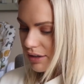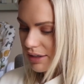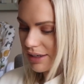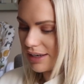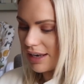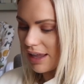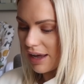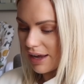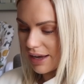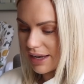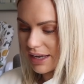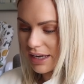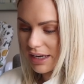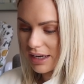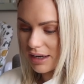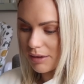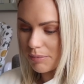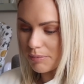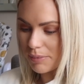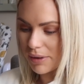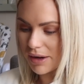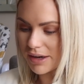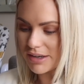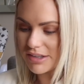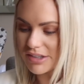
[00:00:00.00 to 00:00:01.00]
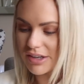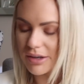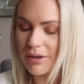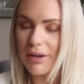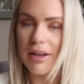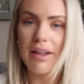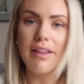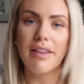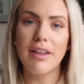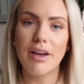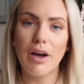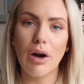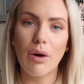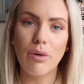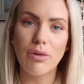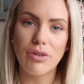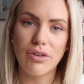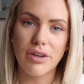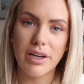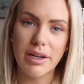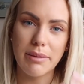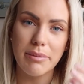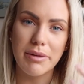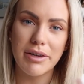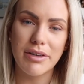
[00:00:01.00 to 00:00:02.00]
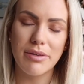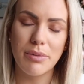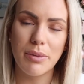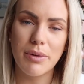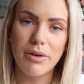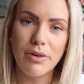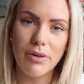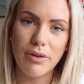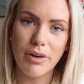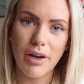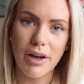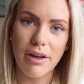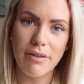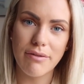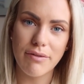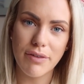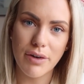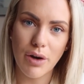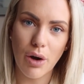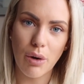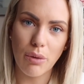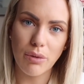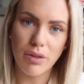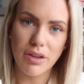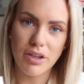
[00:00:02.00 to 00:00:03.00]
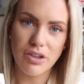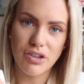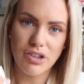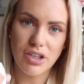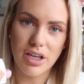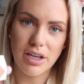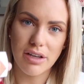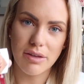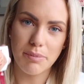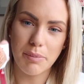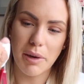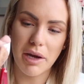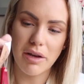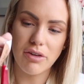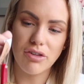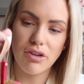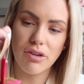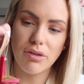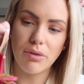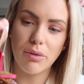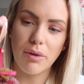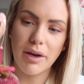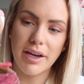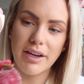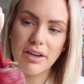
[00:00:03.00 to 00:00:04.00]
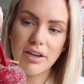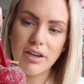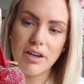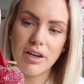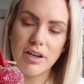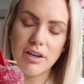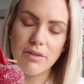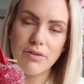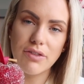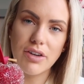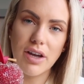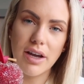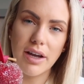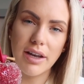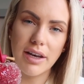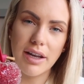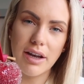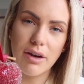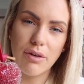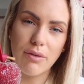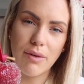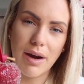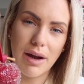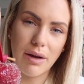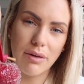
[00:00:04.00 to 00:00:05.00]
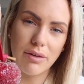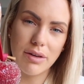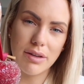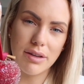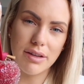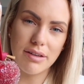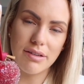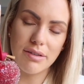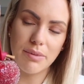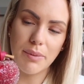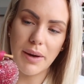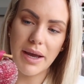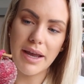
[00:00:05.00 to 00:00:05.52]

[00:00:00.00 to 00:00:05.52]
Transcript: like, but I don't like the gold on it because we're not going for gold this year. But I just thought I could kind of turn it around this